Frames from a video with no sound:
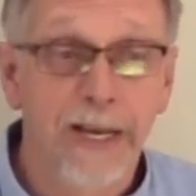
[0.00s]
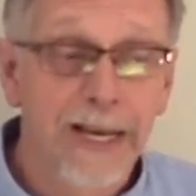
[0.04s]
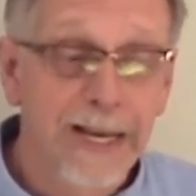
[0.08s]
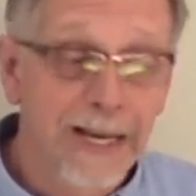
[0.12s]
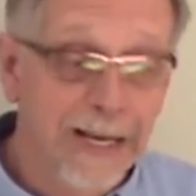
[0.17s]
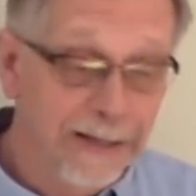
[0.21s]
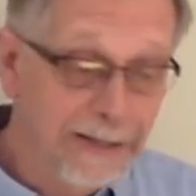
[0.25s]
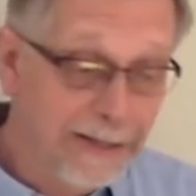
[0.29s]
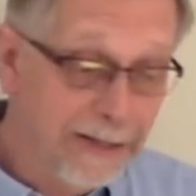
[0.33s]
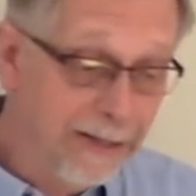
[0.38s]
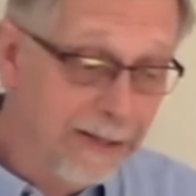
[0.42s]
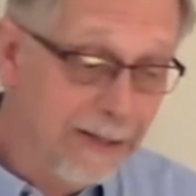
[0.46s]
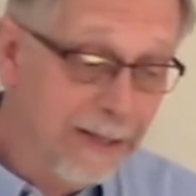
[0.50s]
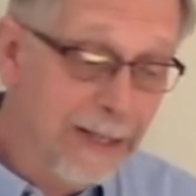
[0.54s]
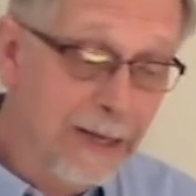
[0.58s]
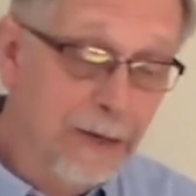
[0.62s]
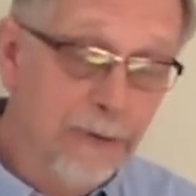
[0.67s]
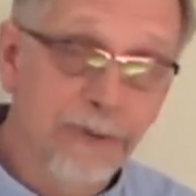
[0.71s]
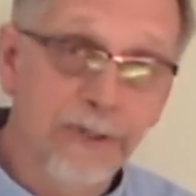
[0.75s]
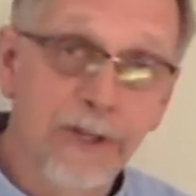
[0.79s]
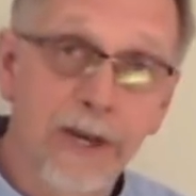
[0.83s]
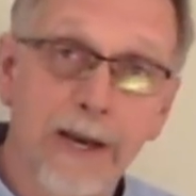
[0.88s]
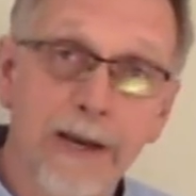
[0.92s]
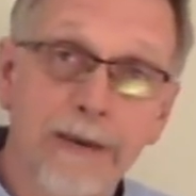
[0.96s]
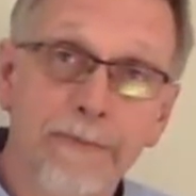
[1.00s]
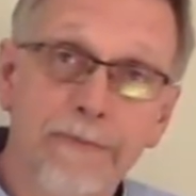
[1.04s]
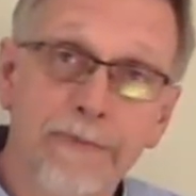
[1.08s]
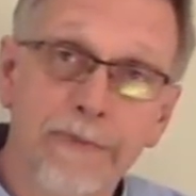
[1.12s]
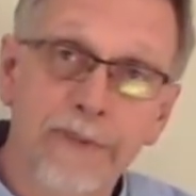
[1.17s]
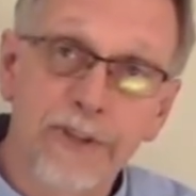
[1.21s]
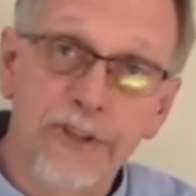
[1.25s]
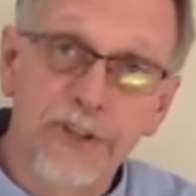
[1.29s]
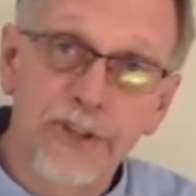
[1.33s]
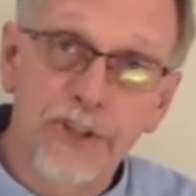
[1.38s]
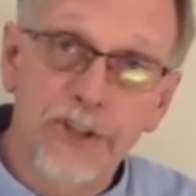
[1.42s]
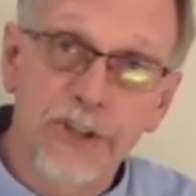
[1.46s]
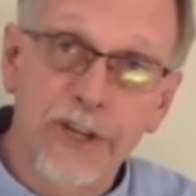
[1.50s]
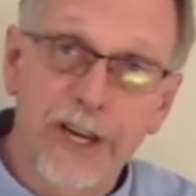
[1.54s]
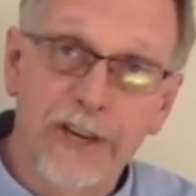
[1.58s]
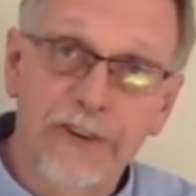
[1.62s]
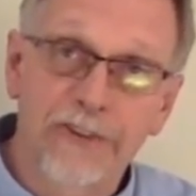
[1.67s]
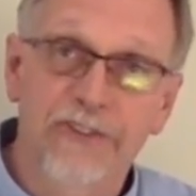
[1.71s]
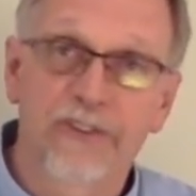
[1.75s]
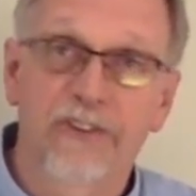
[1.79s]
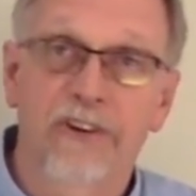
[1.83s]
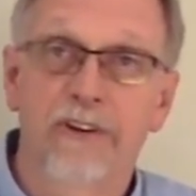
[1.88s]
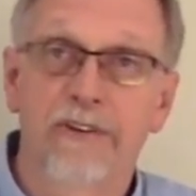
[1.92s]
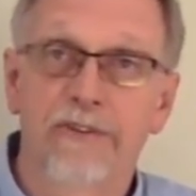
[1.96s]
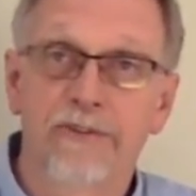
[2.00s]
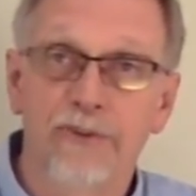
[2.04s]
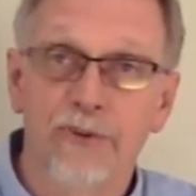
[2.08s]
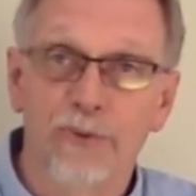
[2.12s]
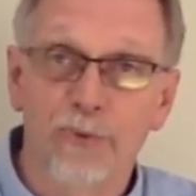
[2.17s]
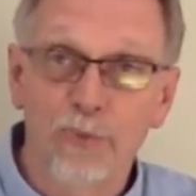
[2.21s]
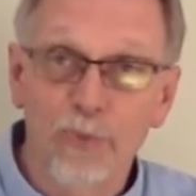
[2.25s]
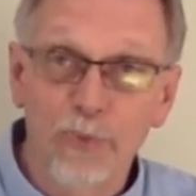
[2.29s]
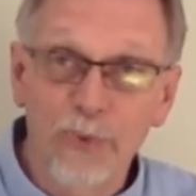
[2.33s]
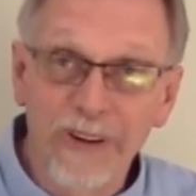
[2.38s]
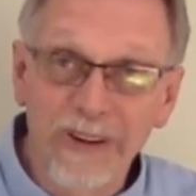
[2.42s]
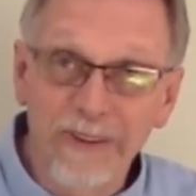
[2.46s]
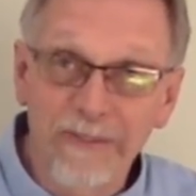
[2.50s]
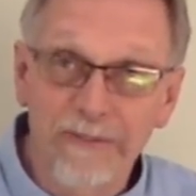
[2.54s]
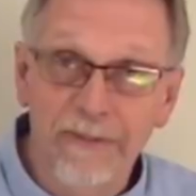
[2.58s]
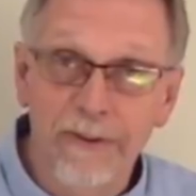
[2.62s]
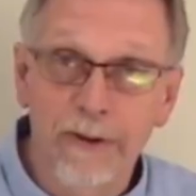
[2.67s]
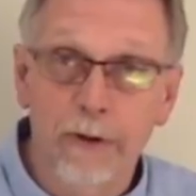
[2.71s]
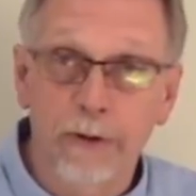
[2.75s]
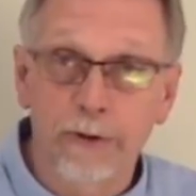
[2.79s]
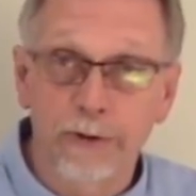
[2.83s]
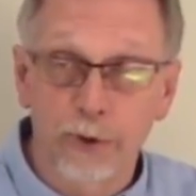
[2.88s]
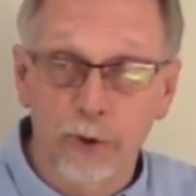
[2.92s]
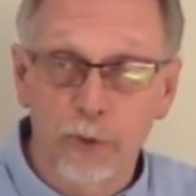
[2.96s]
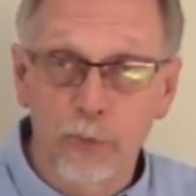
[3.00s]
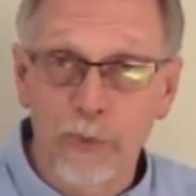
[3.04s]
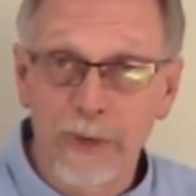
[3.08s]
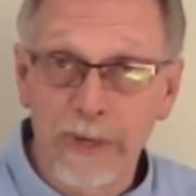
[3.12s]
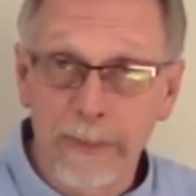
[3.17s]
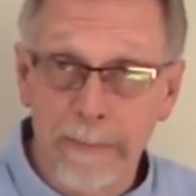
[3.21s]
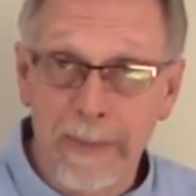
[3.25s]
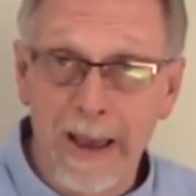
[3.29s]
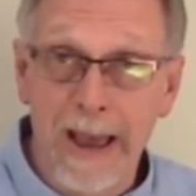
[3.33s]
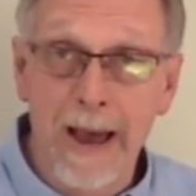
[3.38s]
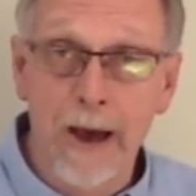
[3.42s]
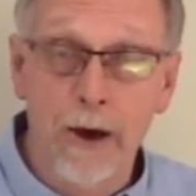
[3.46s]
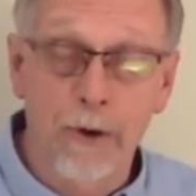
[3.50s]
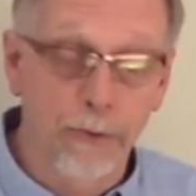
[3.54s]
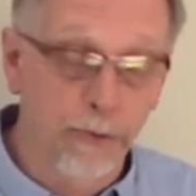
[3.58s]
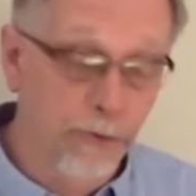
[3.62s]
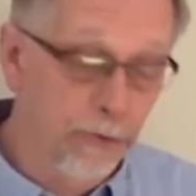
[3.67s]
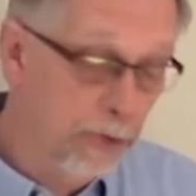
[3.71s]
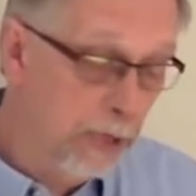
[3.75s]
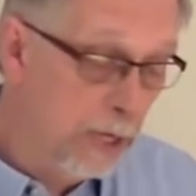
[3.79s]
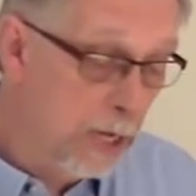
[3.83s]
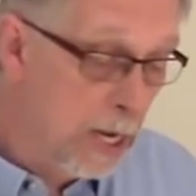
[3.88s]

It didn't allow time for the chest to refill, to rebound.